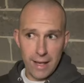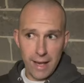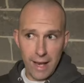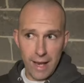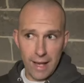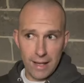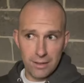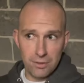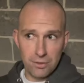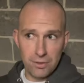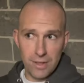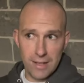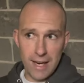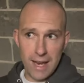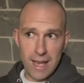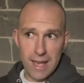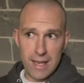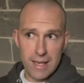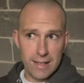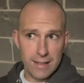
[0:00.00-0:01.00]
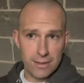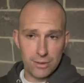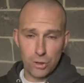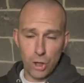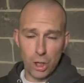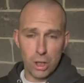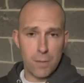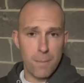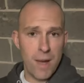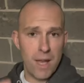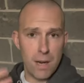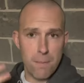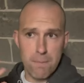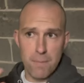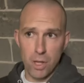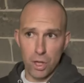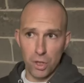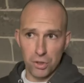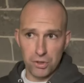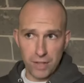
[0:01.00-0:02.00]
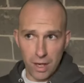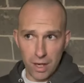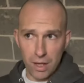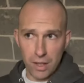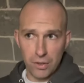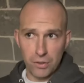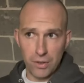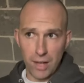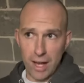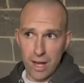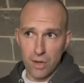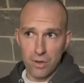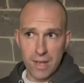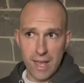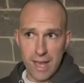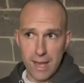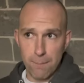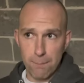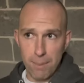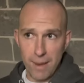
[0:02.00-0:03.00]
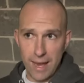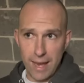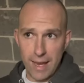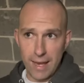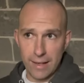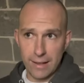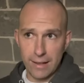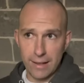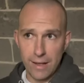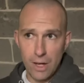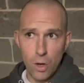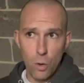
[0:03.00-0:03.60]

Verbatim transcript: and did a talked about a military style campaign